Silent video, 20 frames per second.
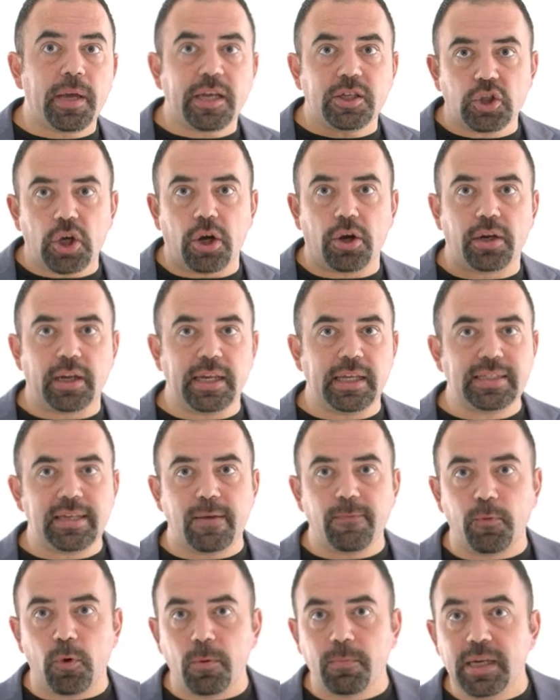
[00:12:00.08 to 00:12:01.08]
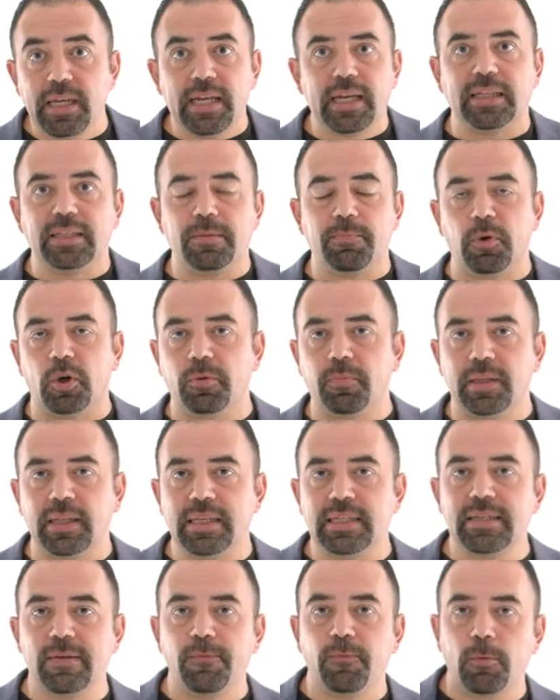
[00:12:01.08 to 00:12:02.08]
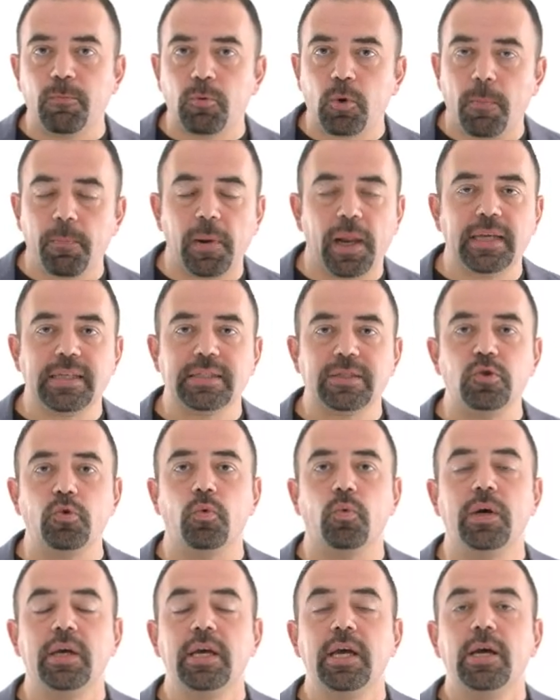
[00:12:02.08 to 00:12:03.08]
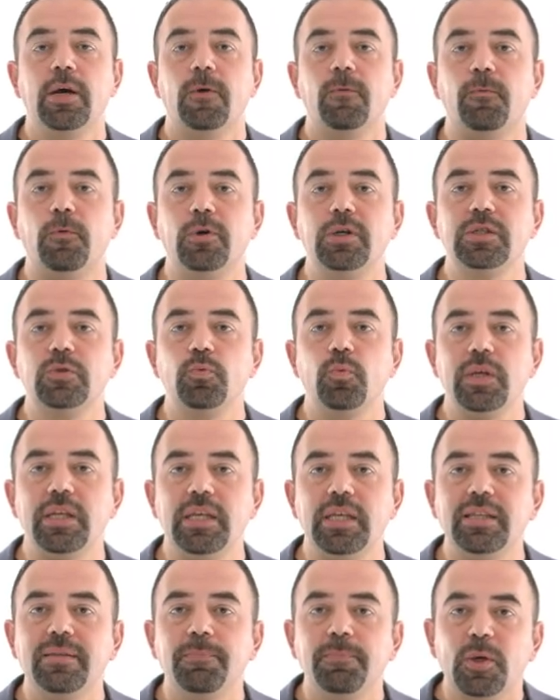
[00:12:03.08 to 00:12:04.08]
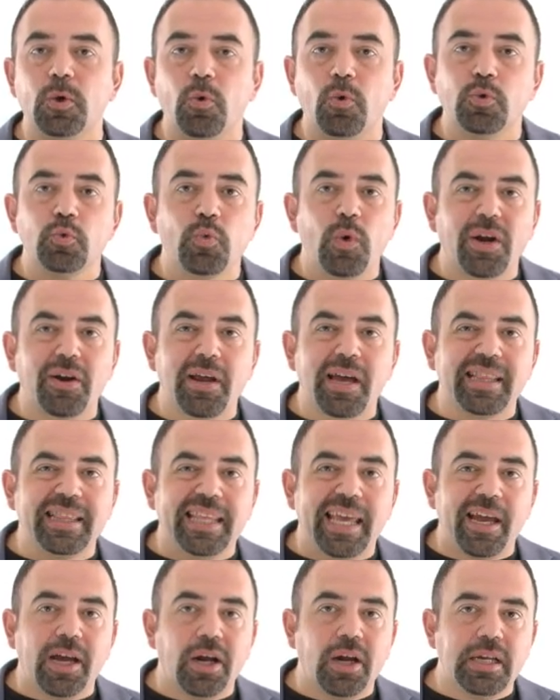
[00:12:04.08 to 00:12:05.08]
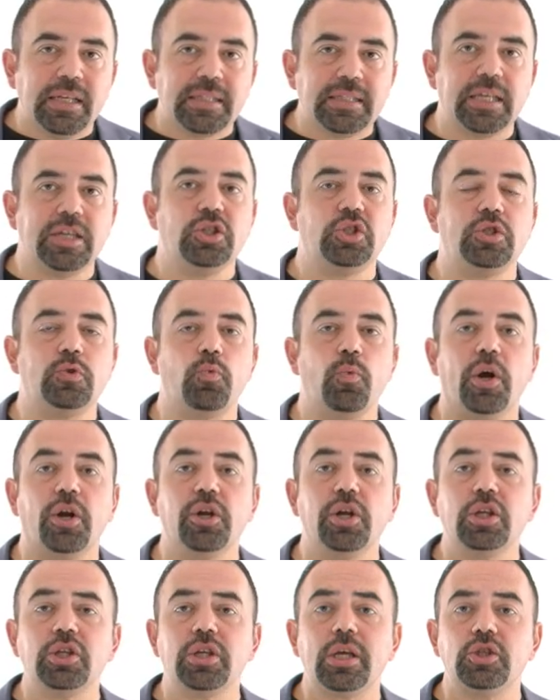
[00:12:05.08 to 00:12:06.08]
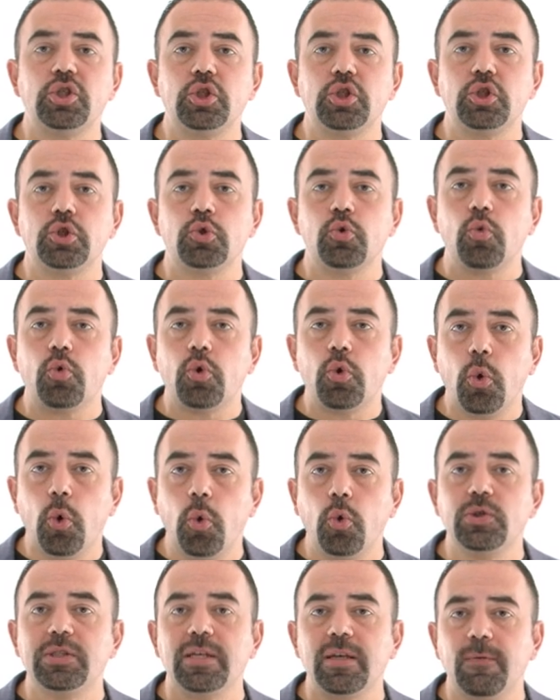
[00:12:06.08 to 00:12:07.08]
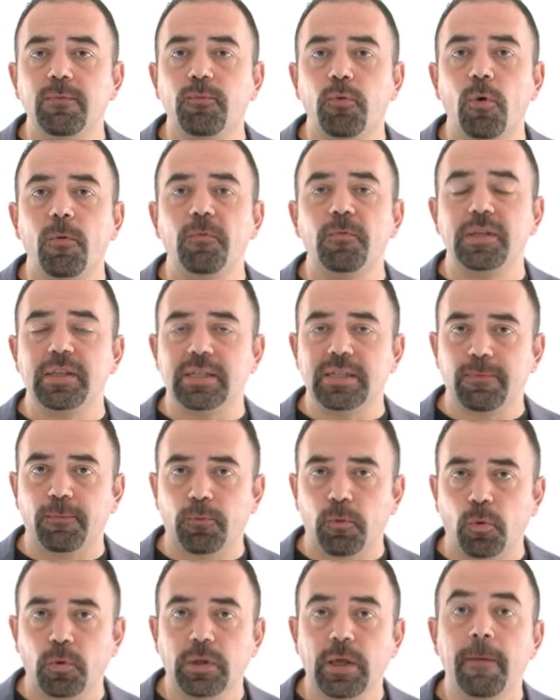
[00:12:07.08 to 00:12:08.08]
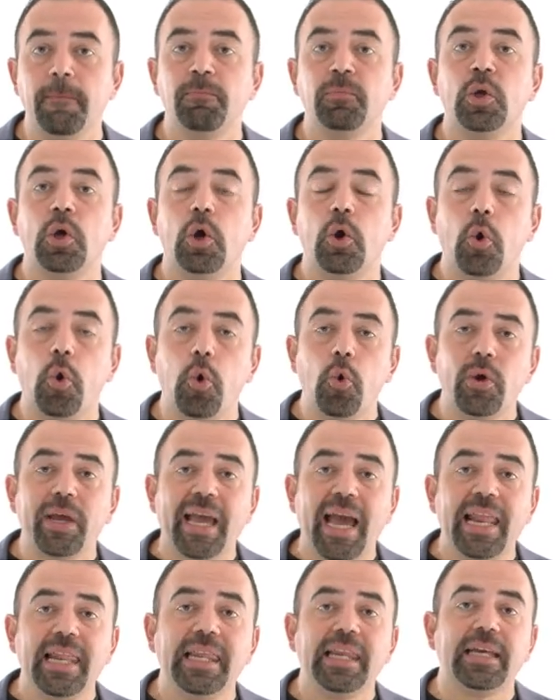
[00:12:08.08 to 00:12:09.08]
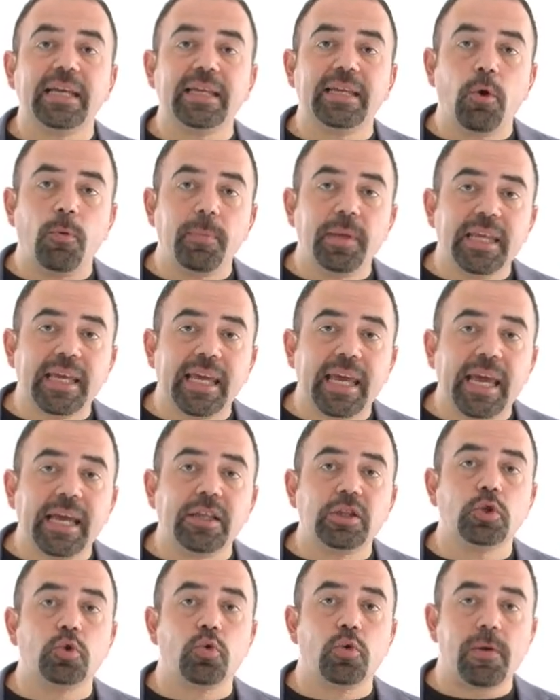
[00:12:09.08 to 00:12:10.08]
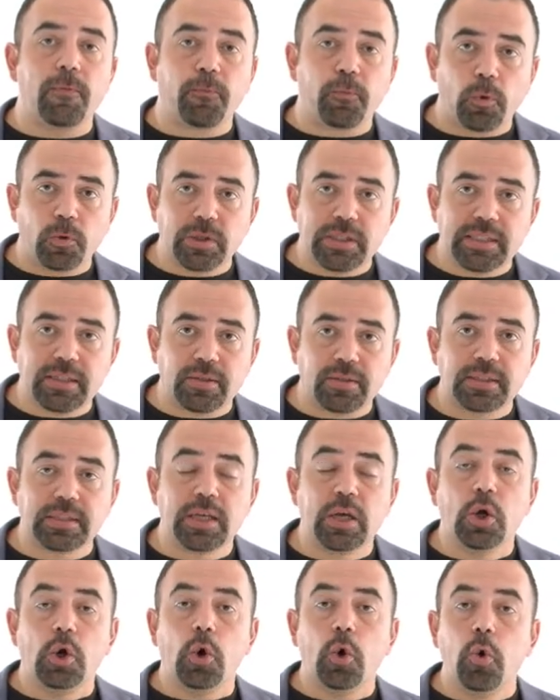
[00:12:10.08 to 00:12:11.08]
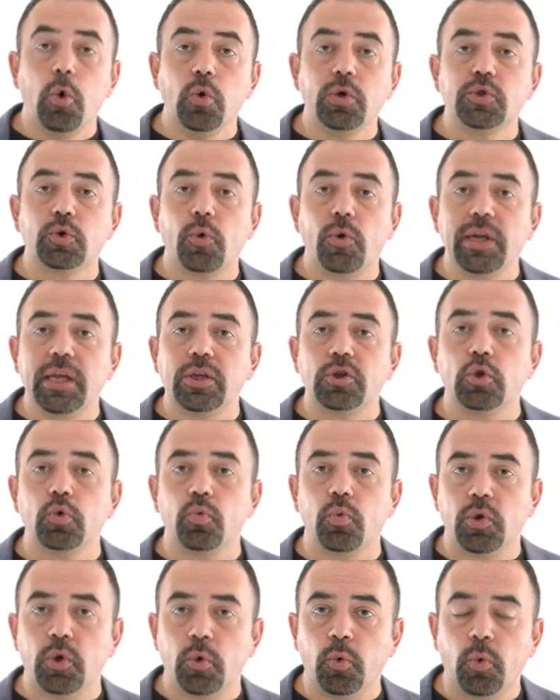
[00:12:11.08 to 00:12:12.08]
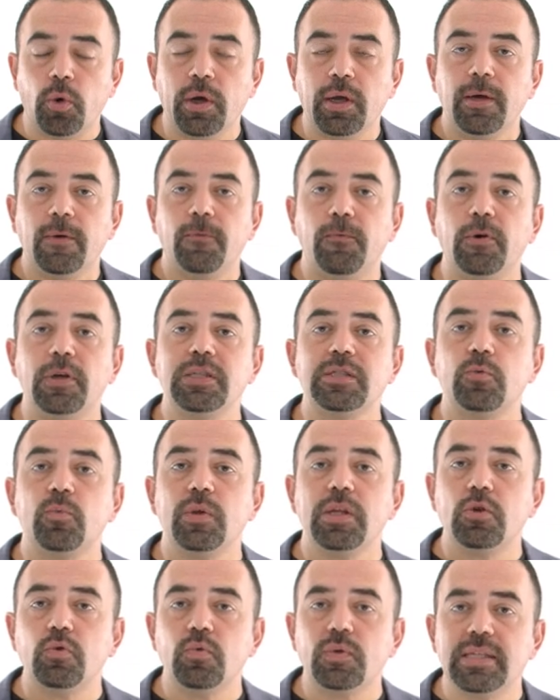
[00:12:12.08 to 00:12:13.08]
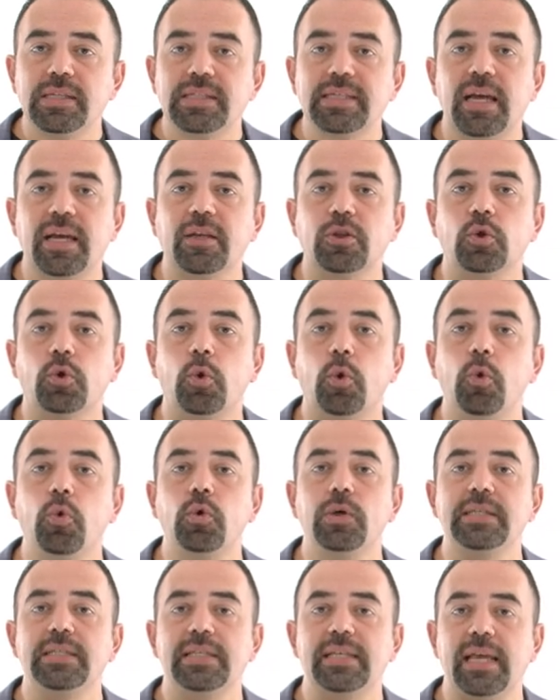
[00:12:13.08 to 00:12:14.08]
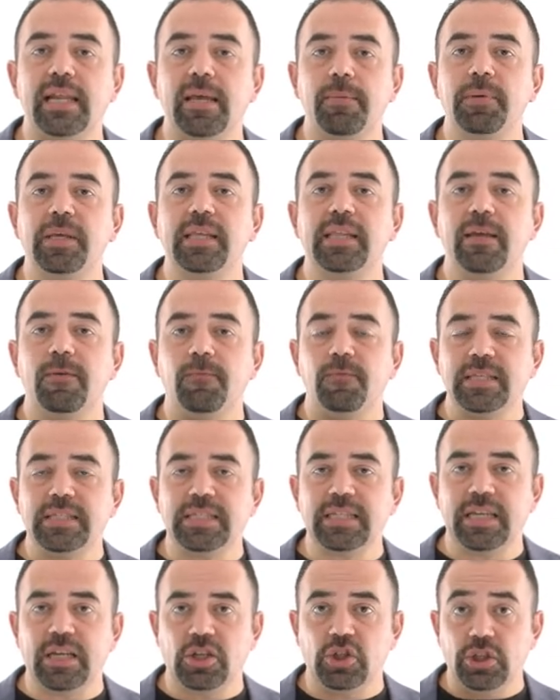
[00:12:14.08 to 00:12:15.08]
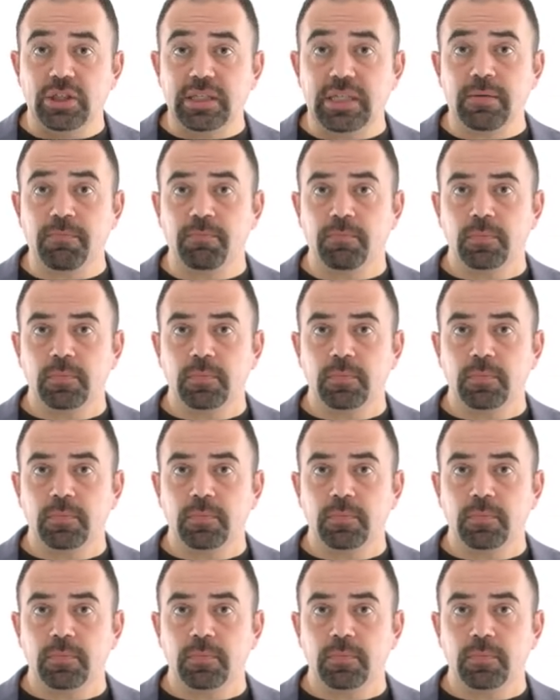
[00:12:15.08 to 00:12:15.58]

HR, let's inform legal department, let's inform compliance. No, first we need, because we are at the early stages, we are not sure who's involved in this fraud, who can communicate to the fraudsters, who is connected with who. First, we need to decide who is going to be the investigation team.